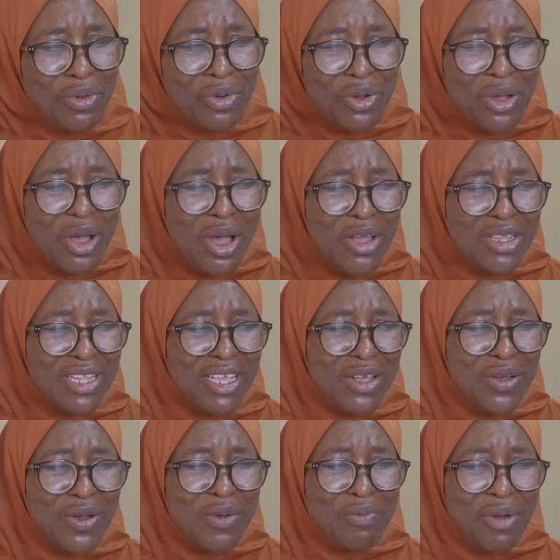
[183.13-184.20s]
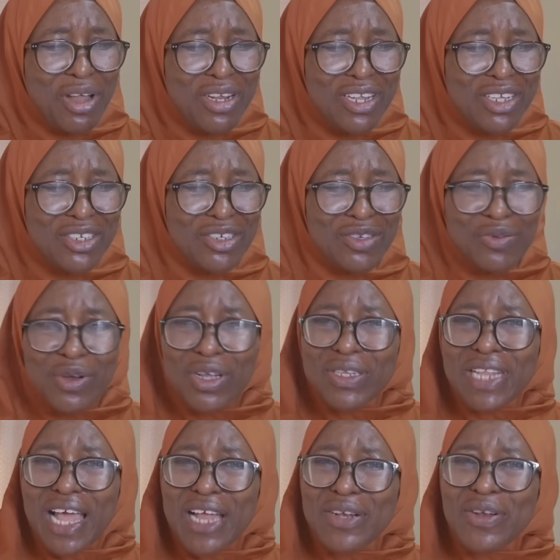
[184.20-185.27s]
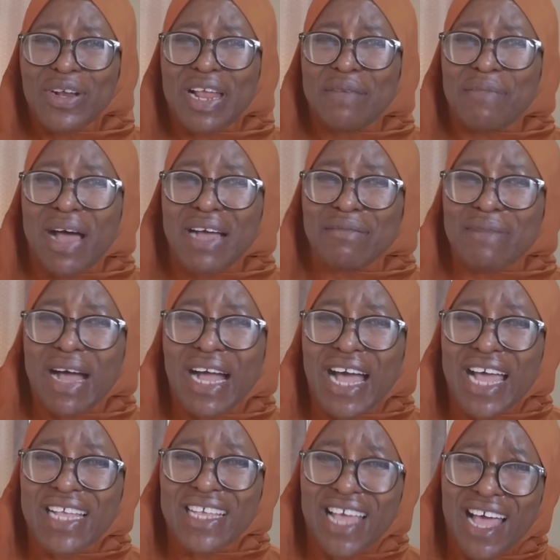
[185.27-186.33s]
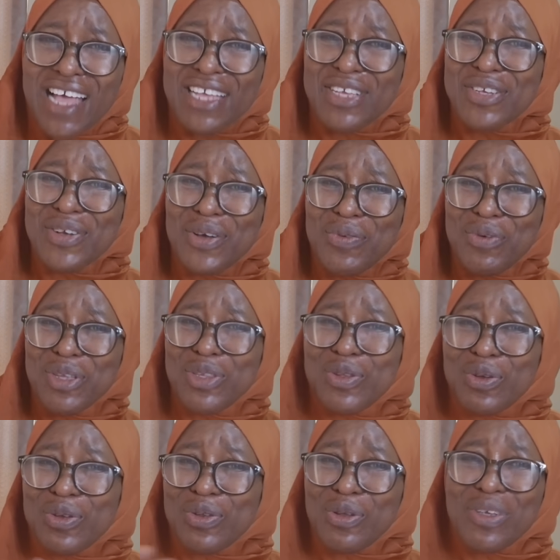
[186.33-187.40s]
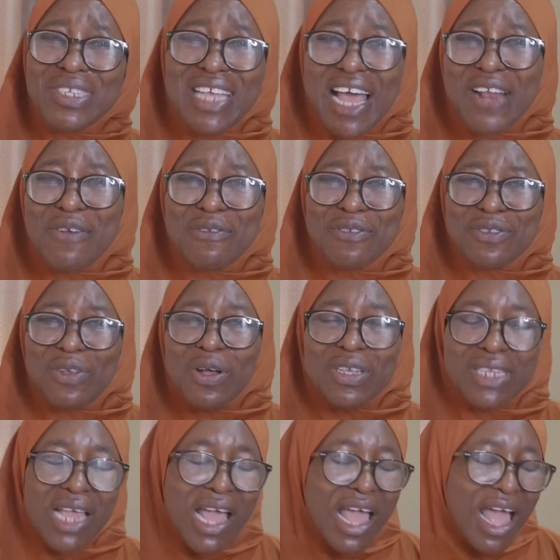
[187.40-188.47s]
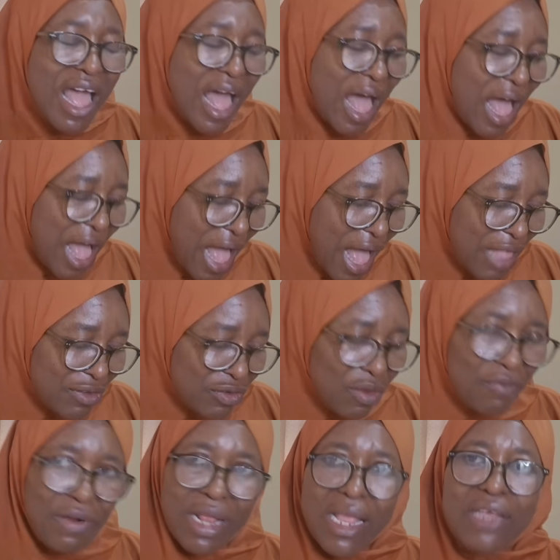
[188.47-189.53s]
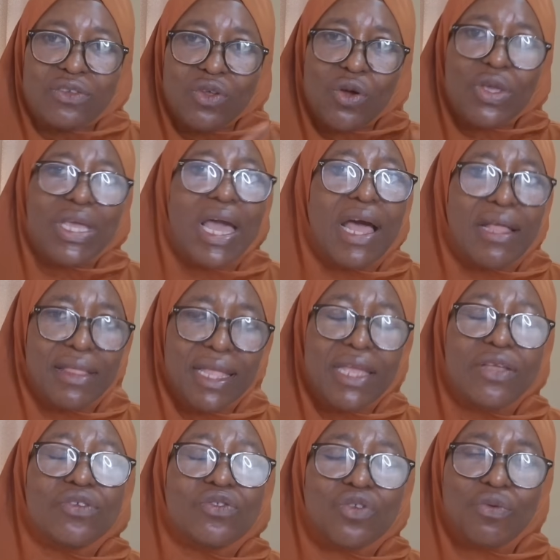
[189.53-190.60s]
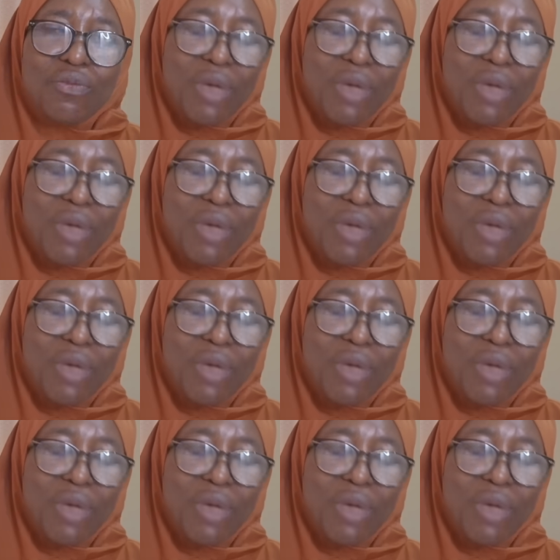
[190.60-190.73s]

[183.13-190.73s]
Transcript: oh, God he go punish you water, norema bakanya. We used to do those kind of songs and stuff like that. So yeah, they used to